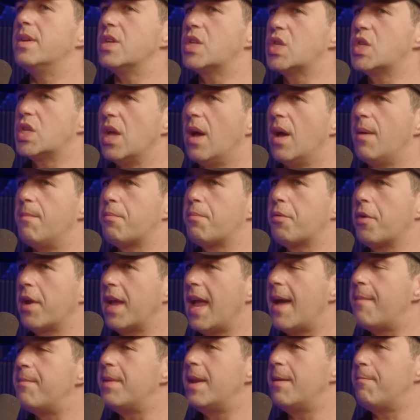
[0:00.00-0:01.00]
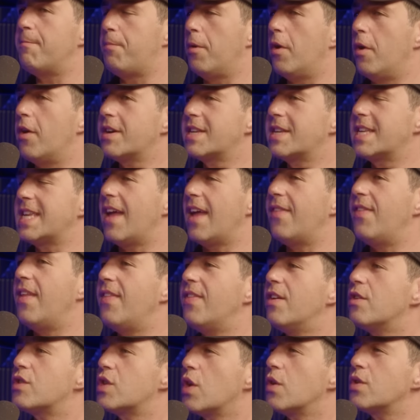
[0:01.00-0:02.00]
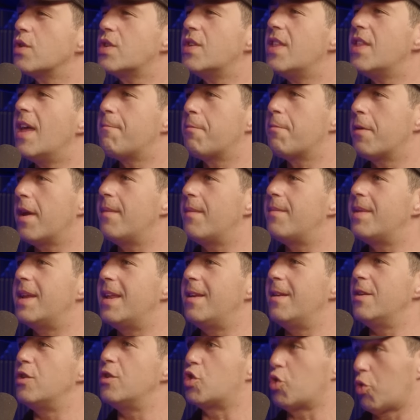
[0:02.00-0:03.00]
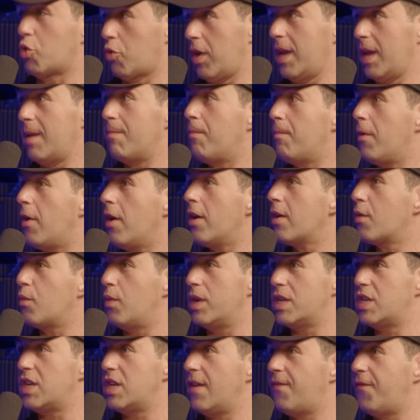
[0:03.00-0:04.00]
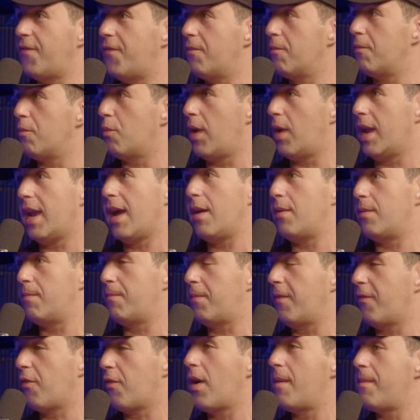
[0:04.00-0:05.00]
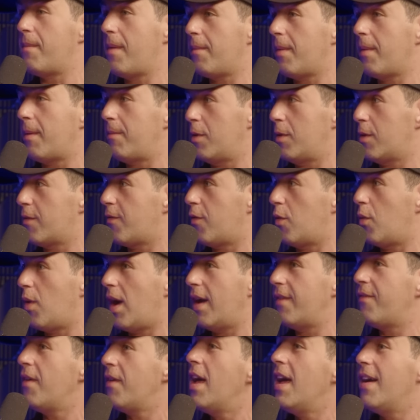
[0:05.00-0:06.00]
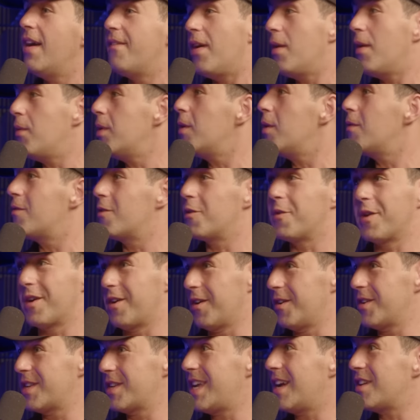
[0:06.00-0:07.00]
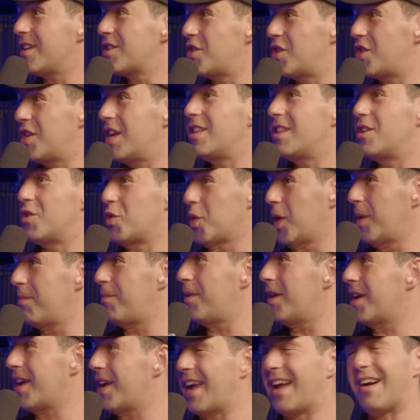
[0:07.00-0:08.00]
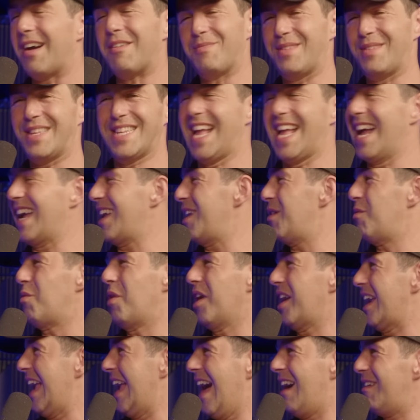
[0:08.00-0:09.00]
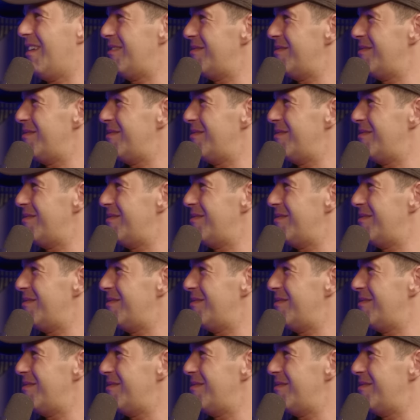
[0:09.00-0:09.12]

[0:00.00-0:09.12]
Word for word: some preeminent books. And then there's also that preeminent dream book, which if, when I, before I met my beautiful wife, if I went over to a girl's house and she had the dream book, I go, it's not going to work out.